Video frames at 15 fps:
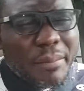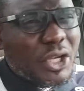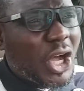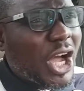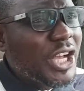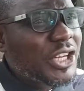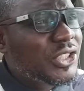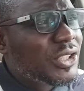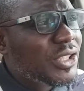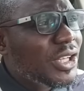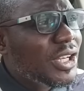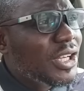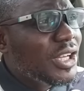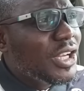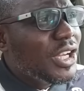Because
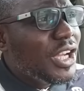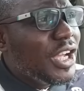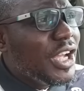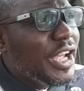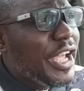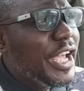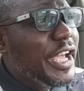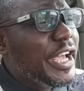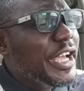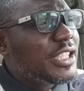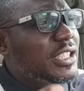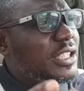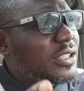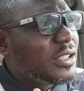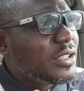he
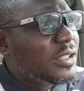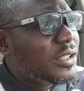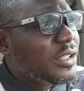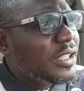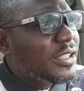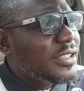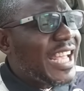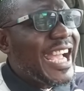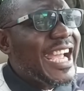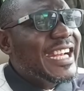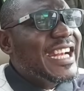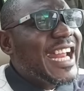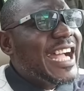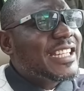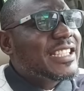is
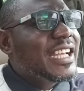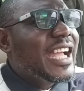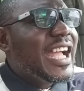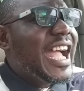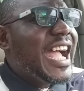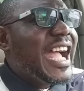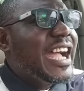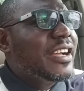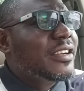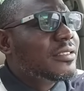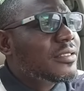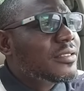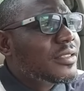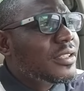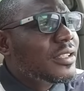saying that
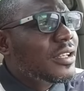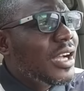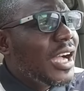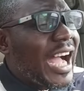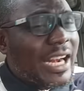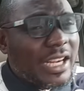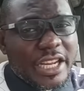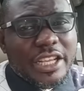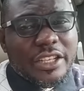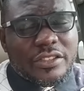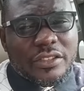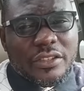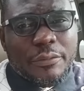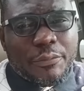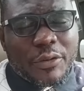at
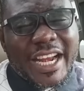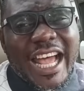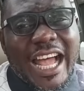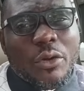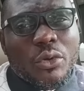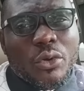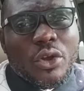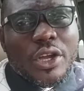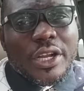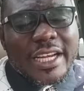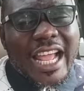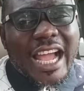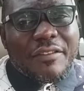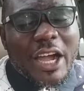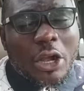least for now
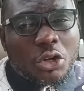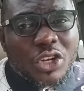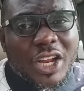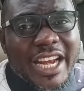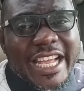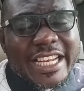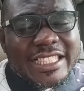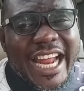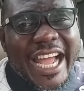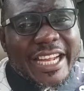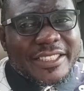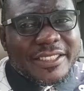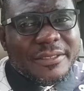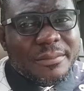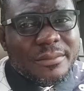they have acknowledged
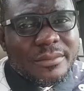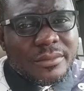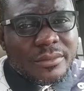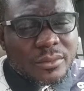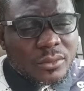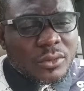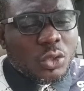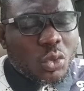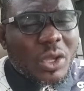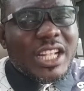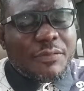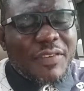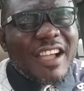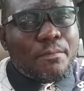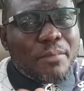that
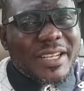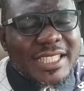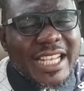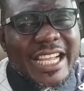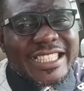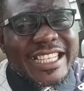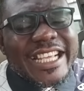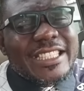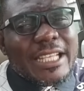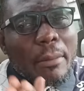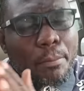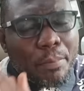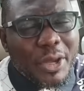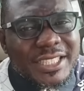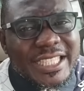25% is
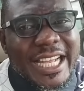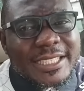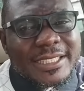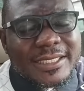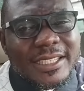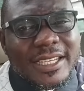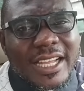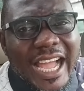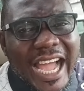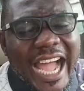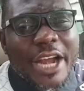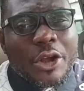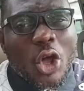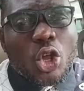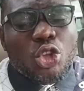important
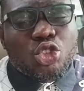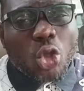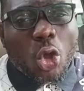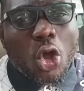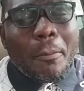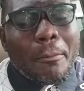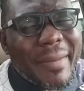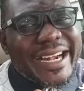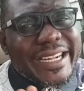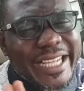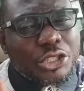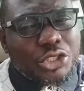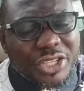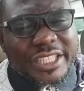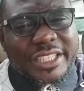and also
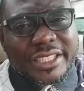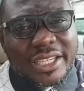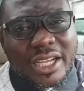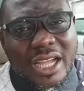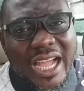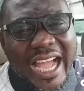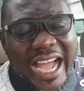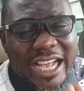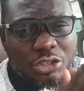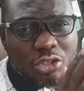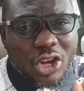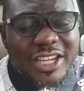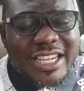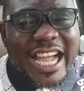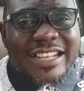mandatory
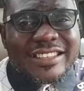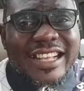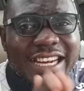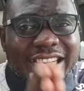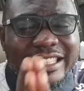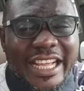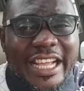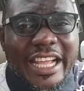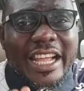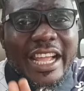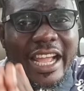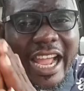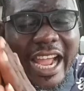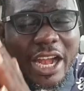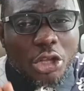as long as the
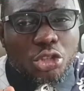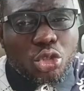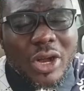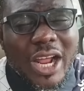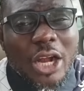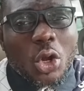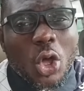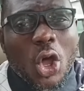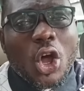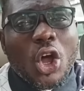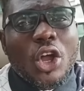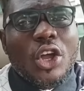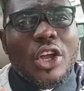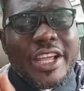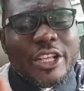electoral
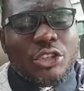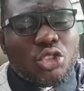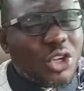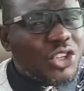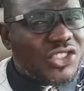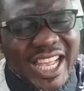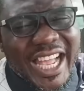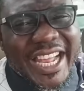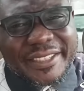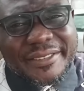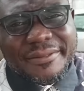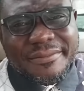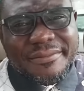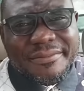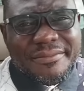law is
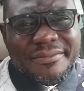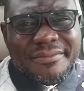concerned.